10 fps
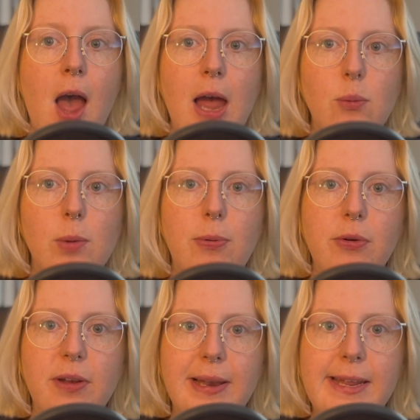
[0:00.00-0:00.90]
I will
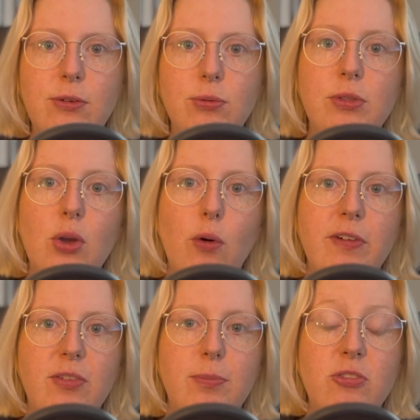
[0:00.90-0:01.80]
put a link to the
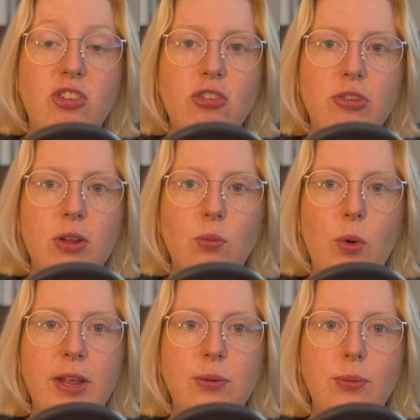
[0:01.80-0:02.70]
OWASP cheat sheet
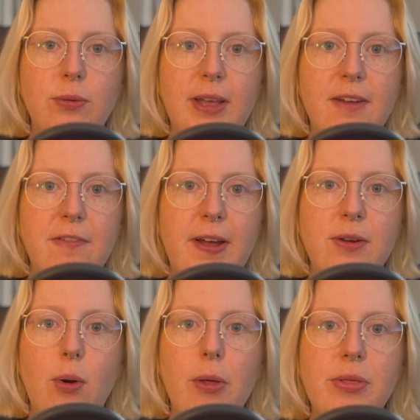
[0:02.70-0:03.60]
where you can find all the